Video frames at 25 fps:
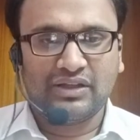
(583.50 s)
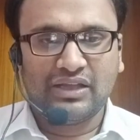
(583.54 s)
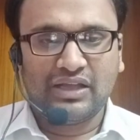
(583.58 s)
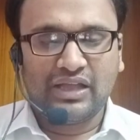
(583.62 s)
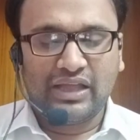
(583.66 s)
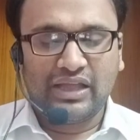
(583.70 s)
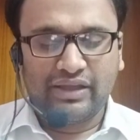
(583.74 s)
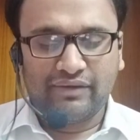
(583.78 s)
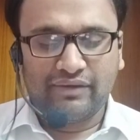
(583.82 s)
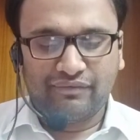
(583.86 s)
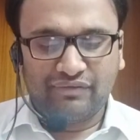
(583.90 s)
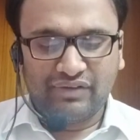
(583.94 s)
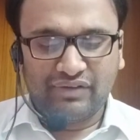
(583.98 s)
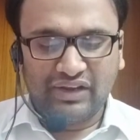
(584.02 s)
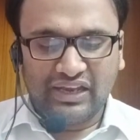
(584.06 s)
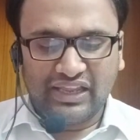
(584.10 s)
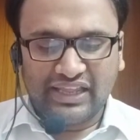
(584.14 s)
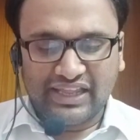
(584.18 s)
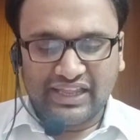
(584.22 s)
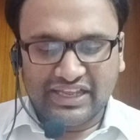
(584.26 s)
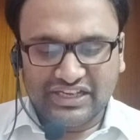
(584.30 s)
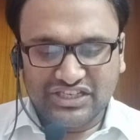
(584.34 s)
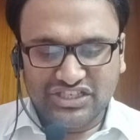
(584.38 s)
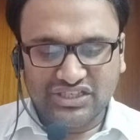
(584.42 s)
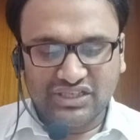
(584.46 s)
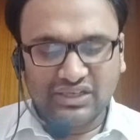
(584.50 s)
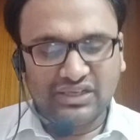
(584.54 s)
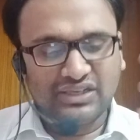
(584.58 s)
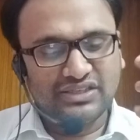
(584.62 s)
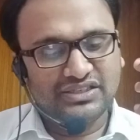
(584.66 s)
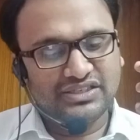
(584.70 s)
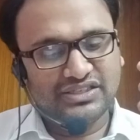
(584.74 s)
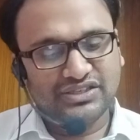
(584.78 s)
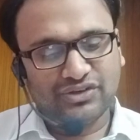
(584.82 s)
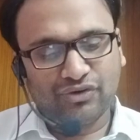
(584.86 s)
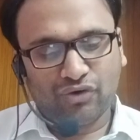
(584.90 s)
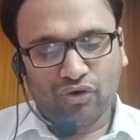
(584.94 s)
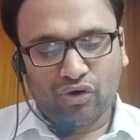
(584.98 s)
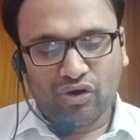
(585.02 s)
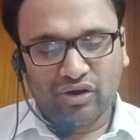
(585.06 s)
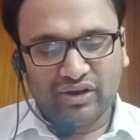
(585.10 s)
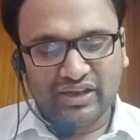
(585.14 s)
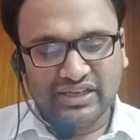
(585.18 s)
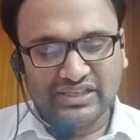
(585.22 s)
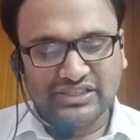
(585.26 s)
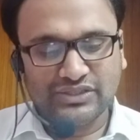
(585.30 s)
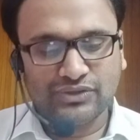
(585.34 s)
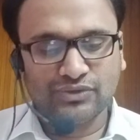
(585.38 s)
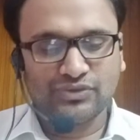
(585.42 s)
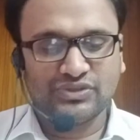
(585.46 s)
Affiliation is a strong
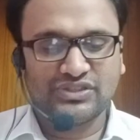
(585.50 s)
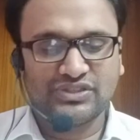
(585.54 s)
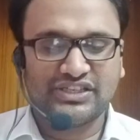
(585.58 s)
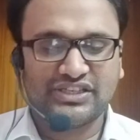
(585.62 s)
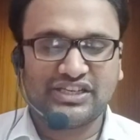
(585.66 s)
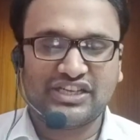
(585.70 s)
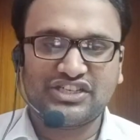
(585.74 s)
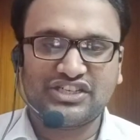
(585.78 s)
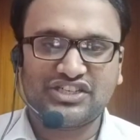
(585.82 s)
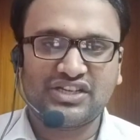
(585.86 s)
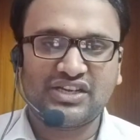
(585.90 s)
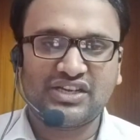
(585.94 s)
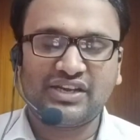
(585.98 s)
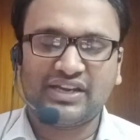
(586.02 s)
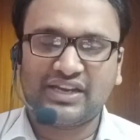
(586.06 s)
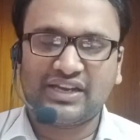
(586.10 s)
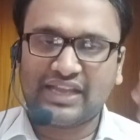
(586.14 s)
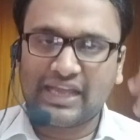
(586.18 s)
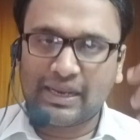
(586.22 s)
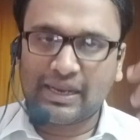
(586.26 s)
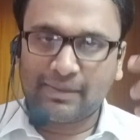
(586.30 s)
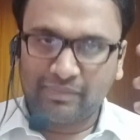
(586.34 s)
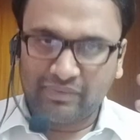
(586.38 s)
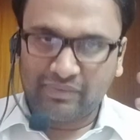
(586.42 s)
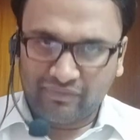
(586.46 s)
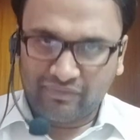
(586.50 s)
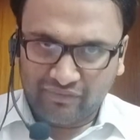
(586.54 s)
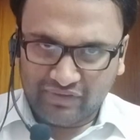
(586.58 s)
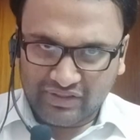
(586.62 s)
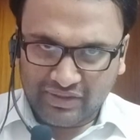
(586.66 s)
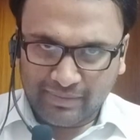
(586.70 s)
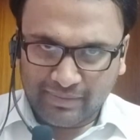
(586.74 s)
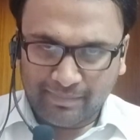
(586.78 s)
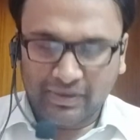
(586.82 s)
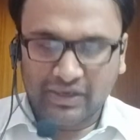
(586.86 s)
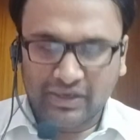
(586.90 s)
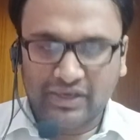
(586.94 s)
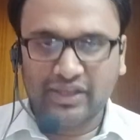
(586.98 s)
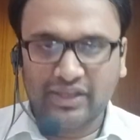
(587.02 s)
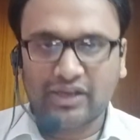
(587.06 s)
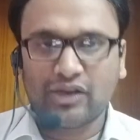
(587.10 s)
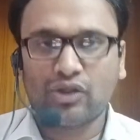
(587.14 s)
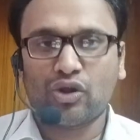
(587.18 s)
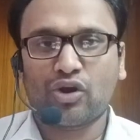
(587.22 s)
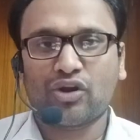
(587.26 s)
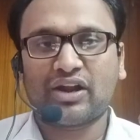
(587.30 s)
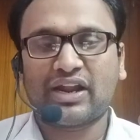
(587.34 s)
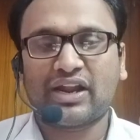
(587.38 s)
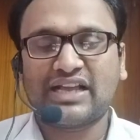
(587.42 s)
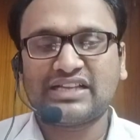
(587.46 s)
association. It can be with a particular
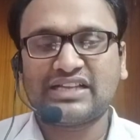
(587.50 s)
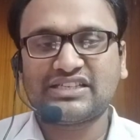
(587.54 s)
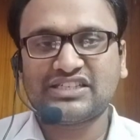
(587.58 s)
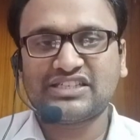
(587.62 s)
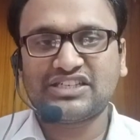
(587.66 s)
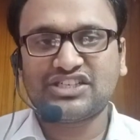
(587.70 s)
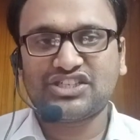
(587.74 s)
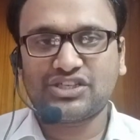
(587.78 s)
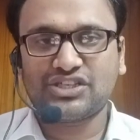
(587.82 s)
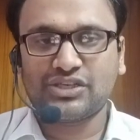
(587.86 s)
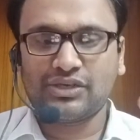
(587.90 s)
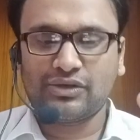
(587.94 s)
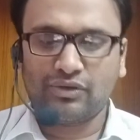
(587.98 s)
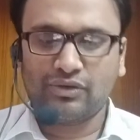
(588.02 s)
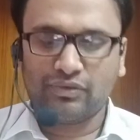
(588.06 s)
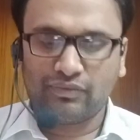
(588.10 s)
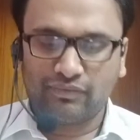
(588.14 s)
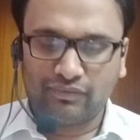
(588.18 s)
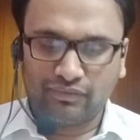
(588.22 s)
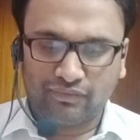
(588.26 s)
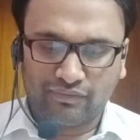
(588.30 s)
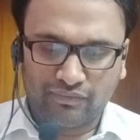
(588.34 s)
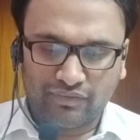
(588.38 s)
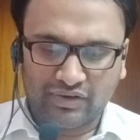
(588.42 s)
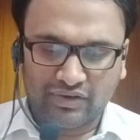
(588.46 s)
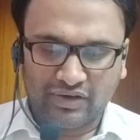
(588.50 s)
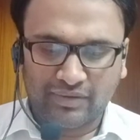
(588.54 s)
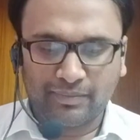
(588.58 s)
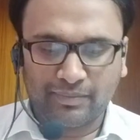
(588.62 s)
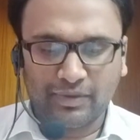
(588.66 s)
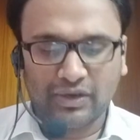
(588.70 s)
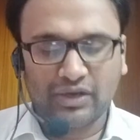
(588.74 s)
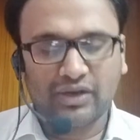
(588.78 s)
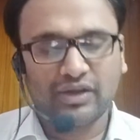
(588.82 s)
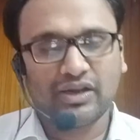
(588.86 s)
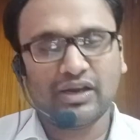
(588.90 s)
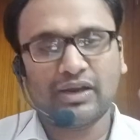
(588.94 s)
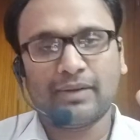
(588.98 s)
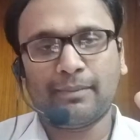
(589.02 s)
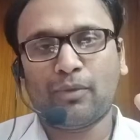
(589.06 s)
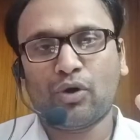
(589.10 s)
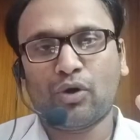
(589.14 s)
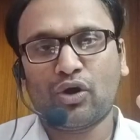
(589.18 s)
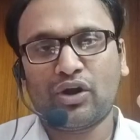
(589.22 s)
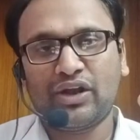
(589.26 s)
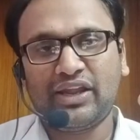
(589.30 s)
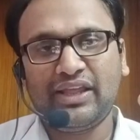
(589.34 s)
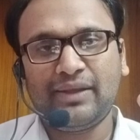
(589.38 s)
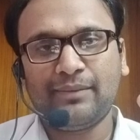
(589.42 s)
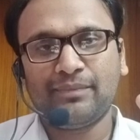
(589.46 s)
organization or for a particular
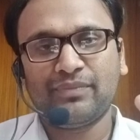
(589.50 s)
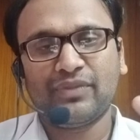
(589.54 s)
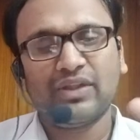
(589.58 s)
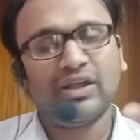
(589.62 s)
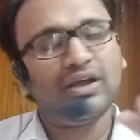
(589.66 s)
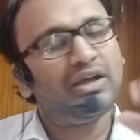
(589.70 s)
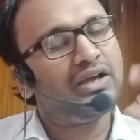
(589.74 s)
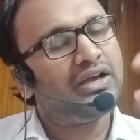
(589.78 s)
body.